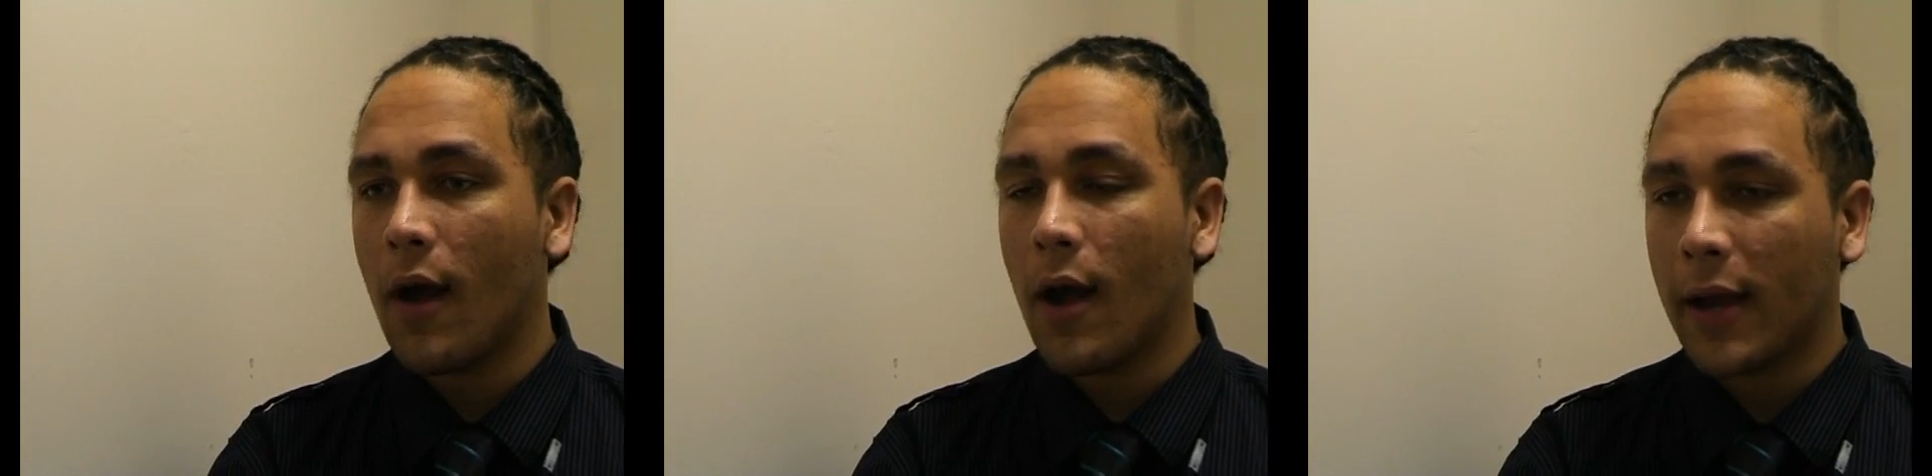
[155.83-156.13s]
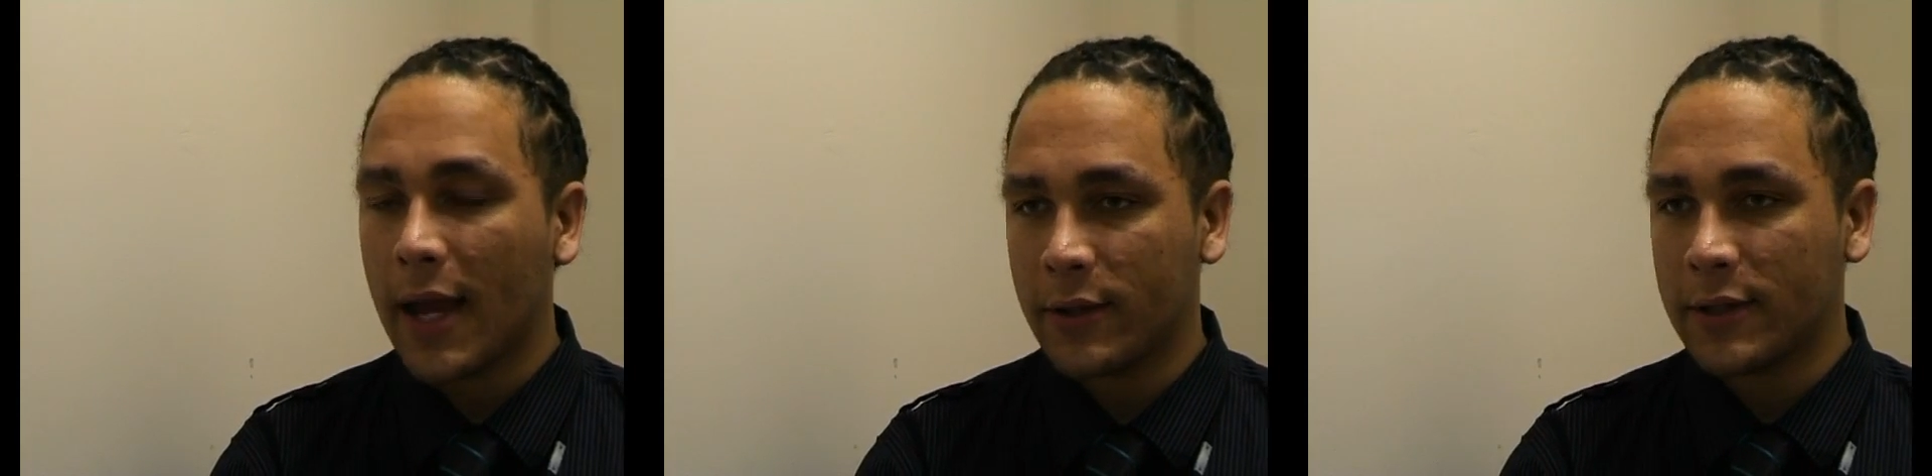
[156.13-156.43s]

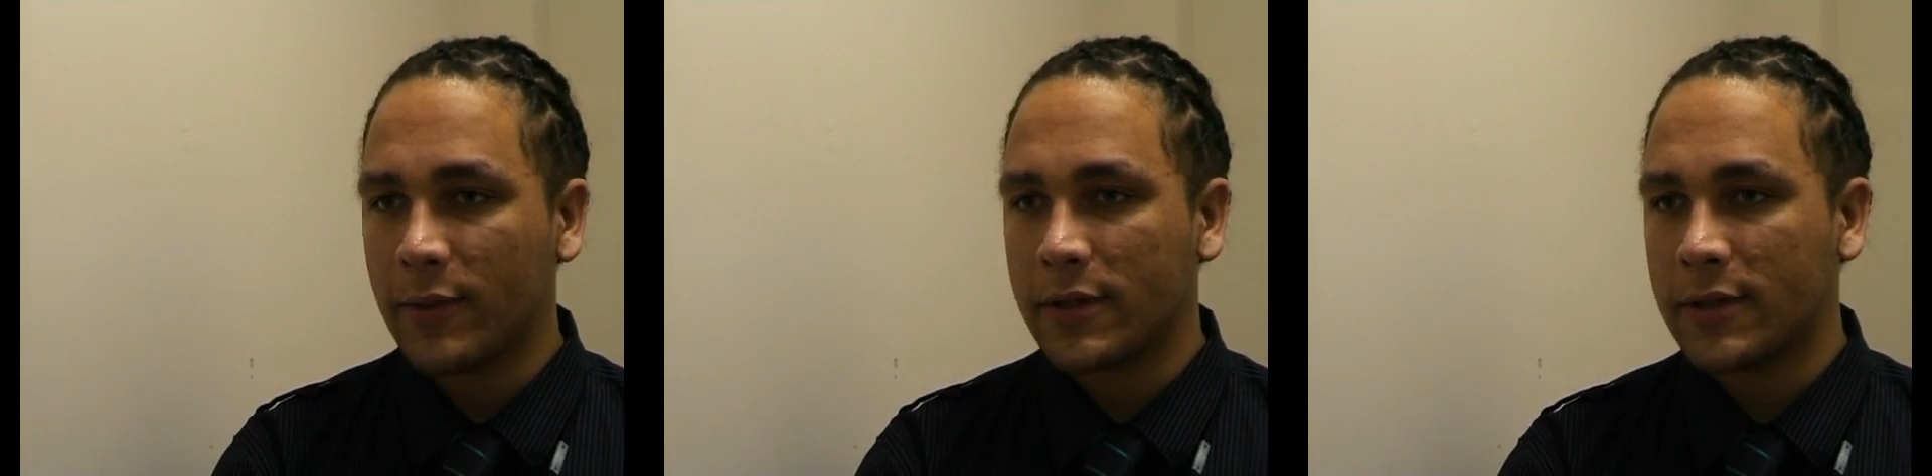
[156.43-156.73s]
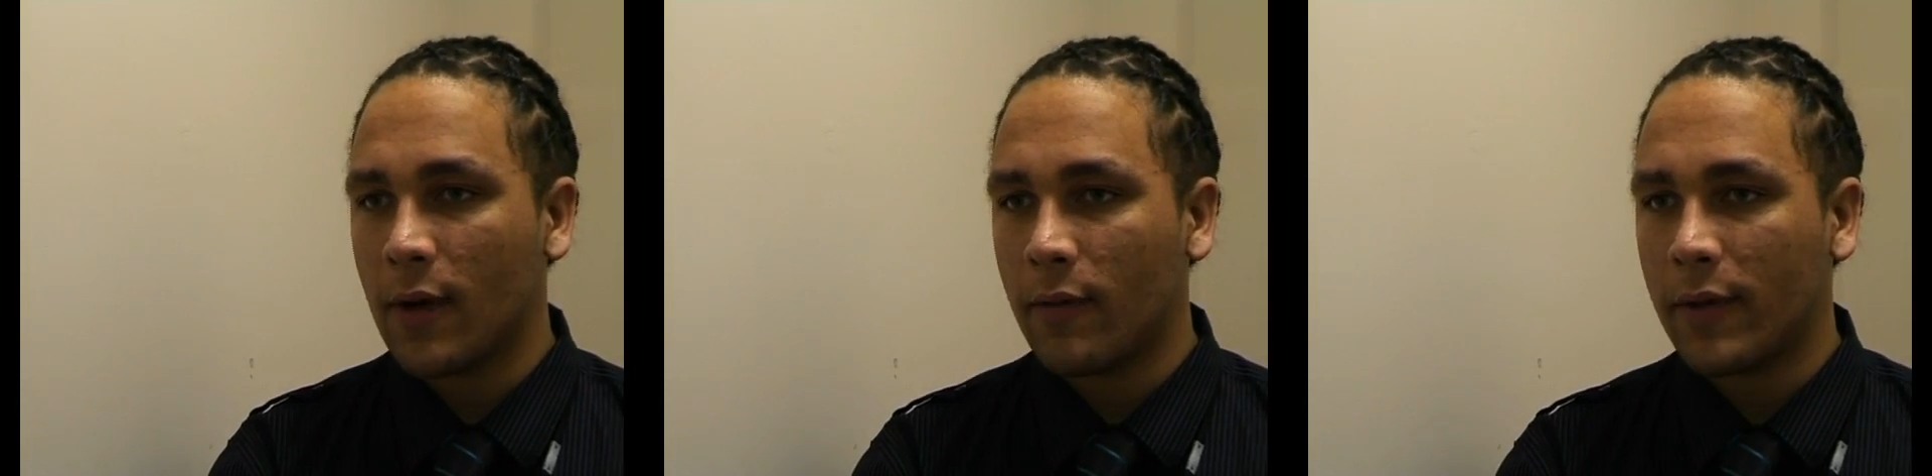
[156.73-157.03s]
okay to express
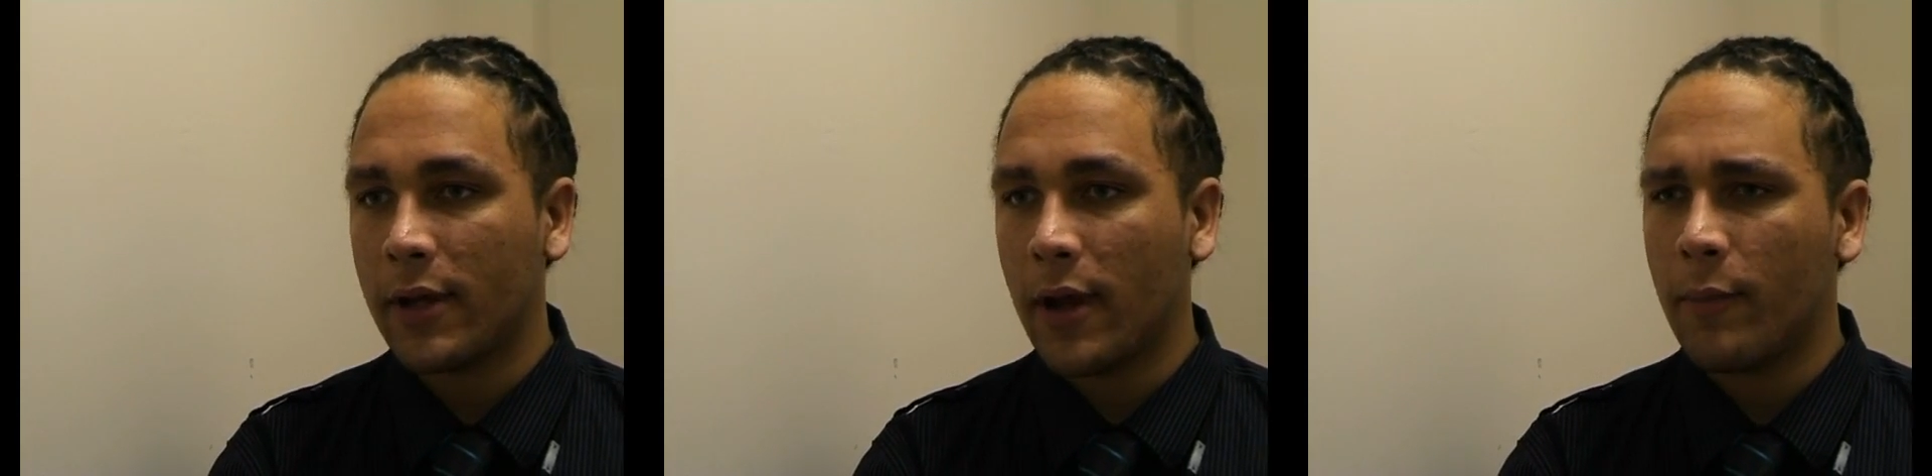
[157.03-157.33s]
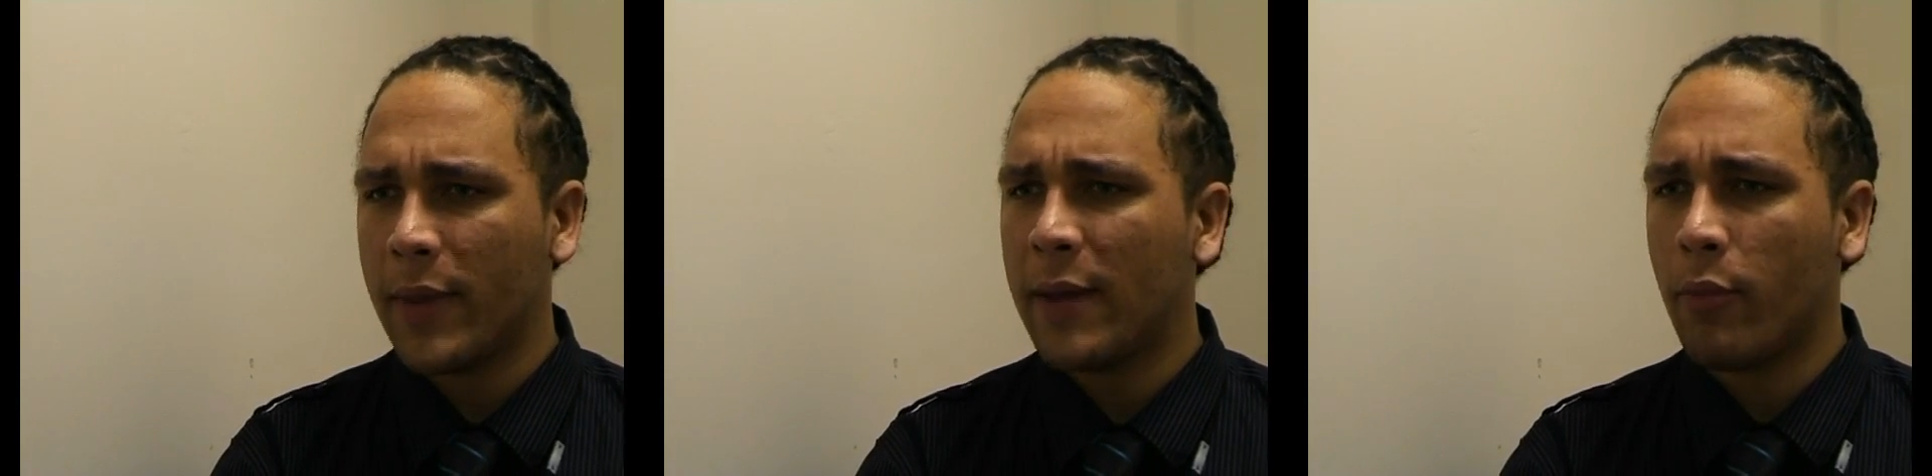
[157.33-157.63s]
yourself, and be